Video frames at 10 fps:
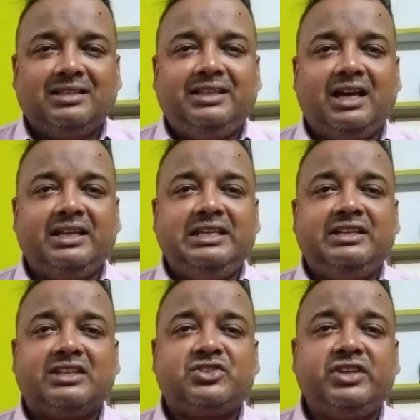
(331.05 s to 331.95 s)
The
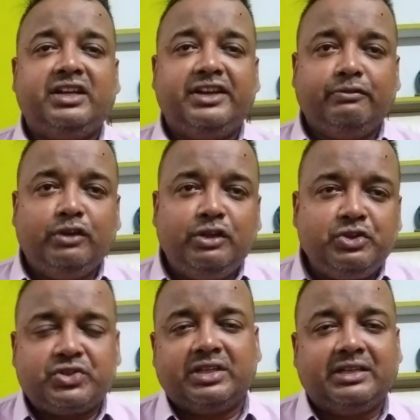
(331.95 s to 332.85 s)
Industrial
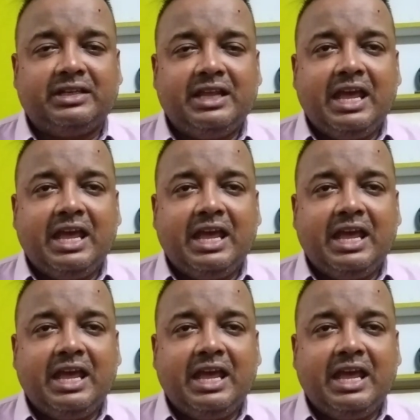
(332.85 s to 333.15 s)
Revolution